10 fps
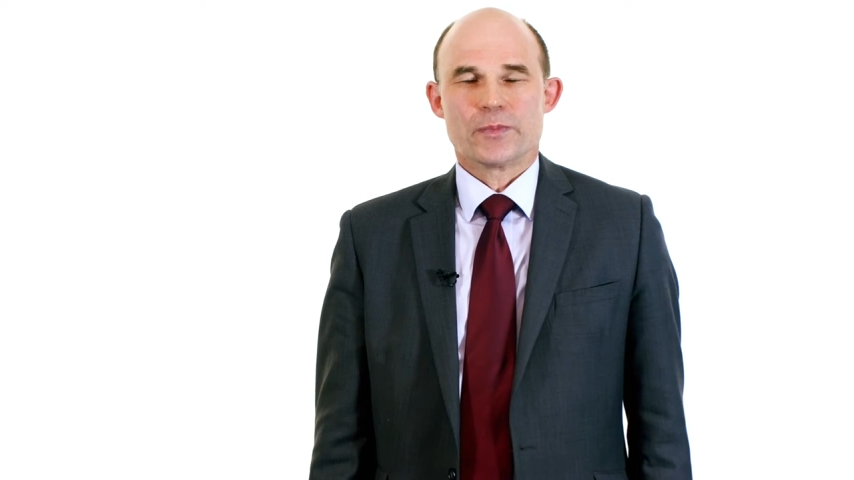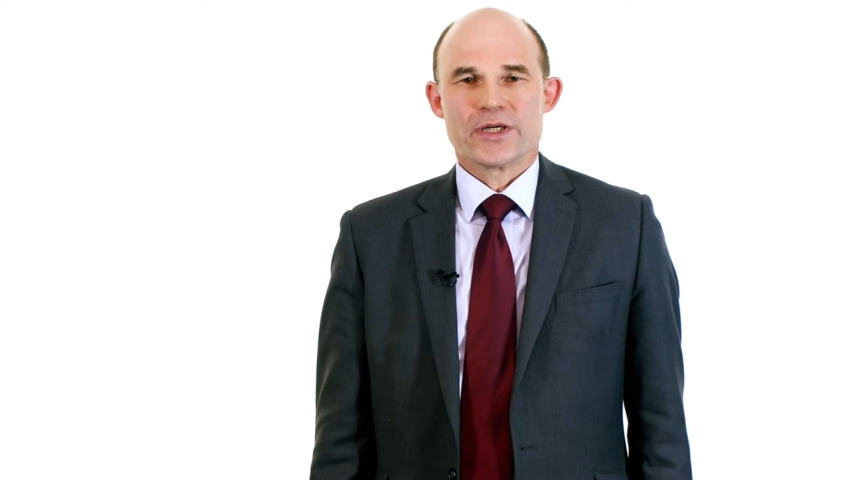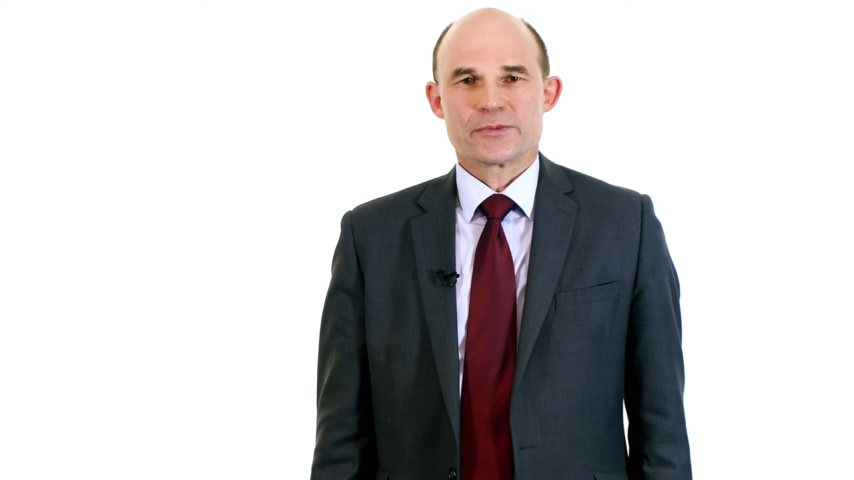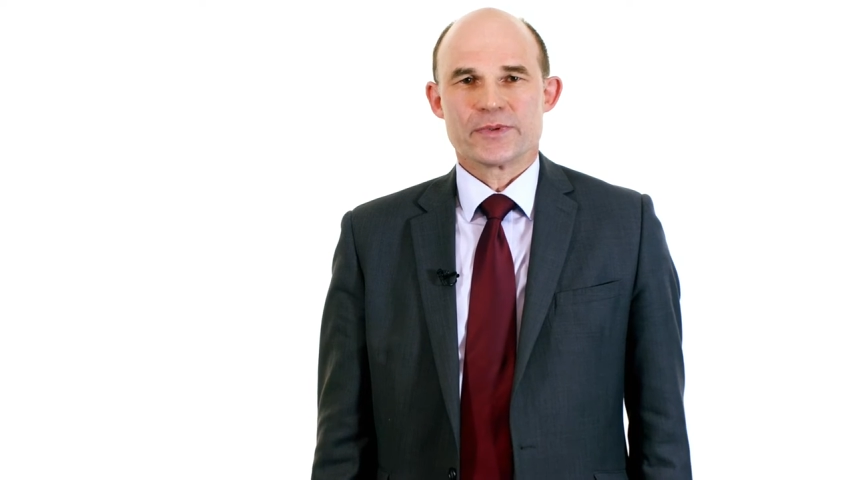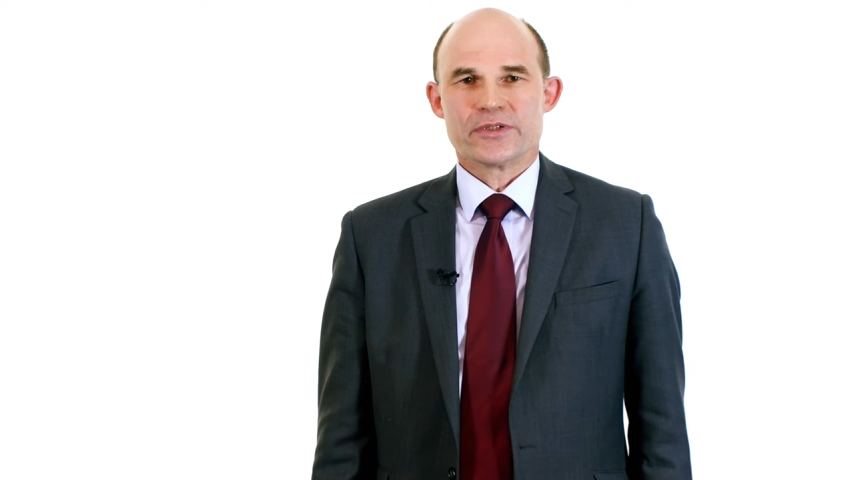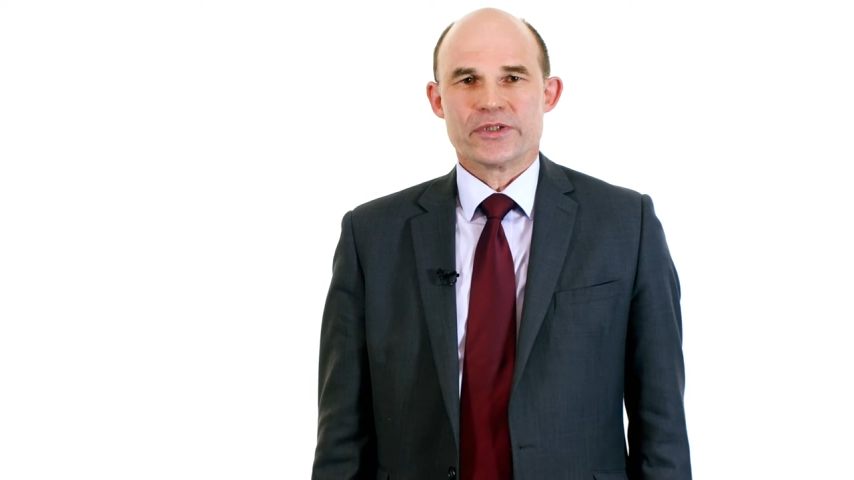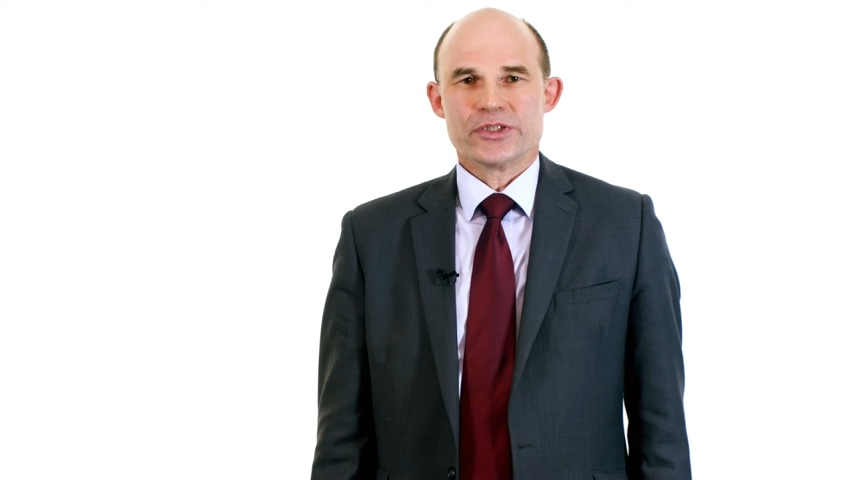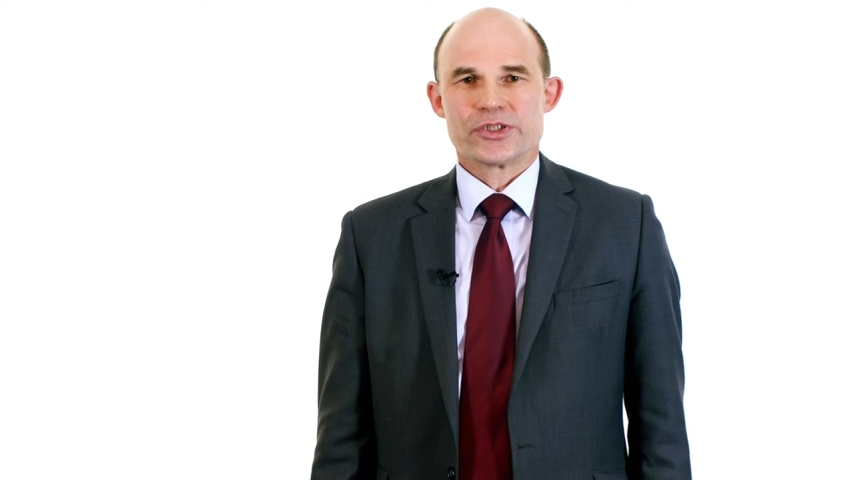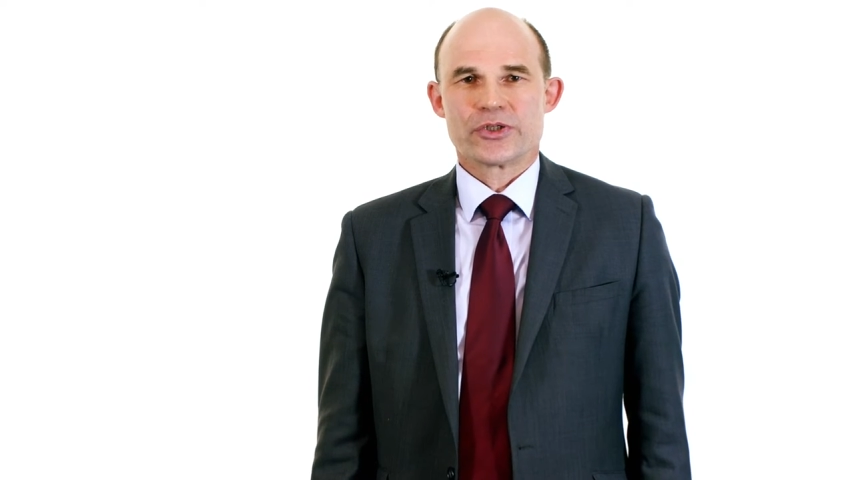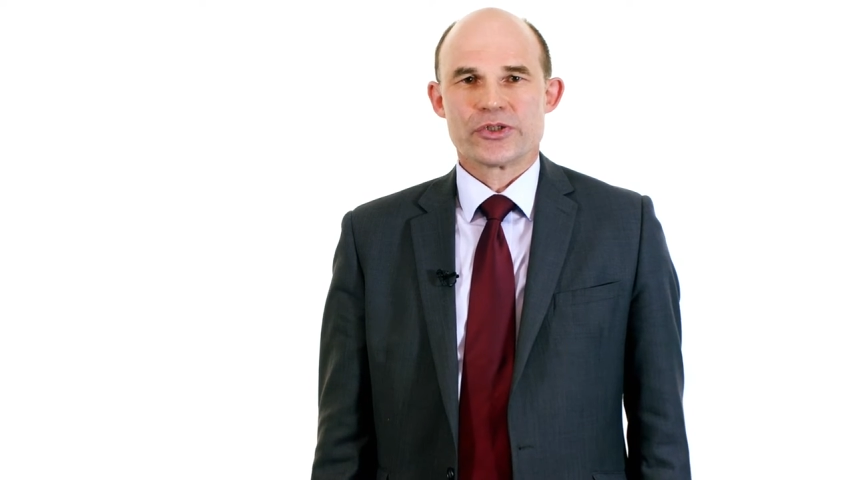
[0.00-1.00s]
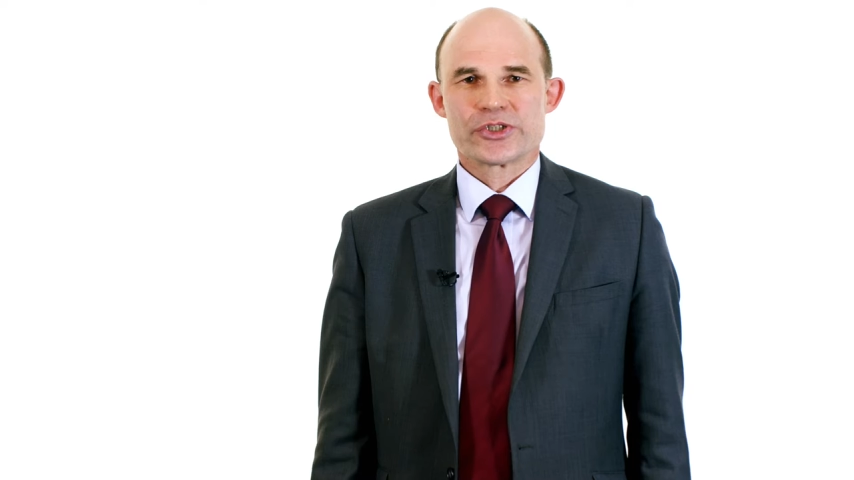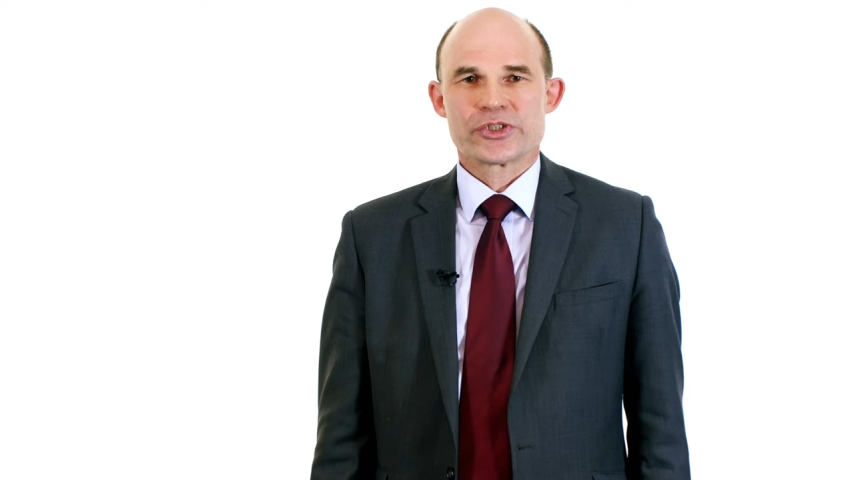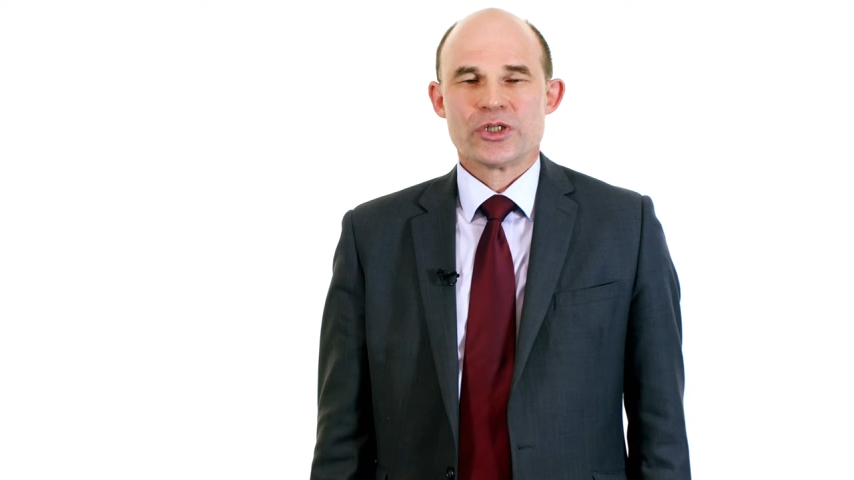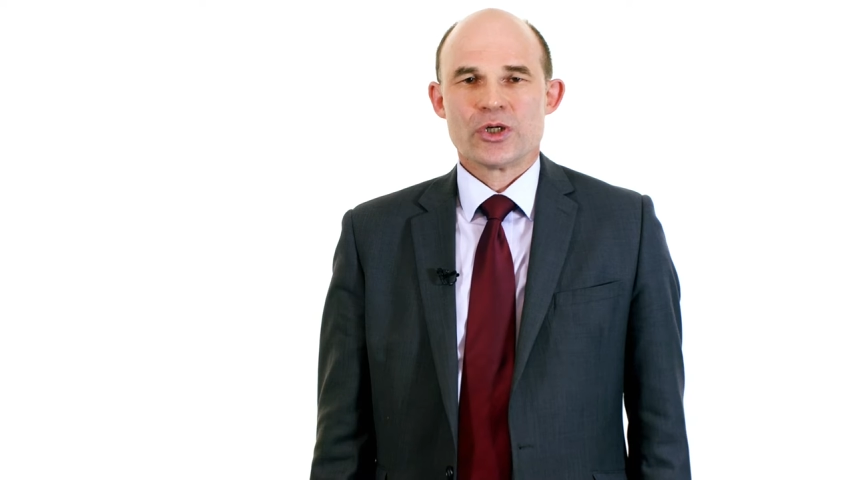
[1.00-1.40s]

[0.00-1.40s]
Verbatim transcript: Presbyterian Church,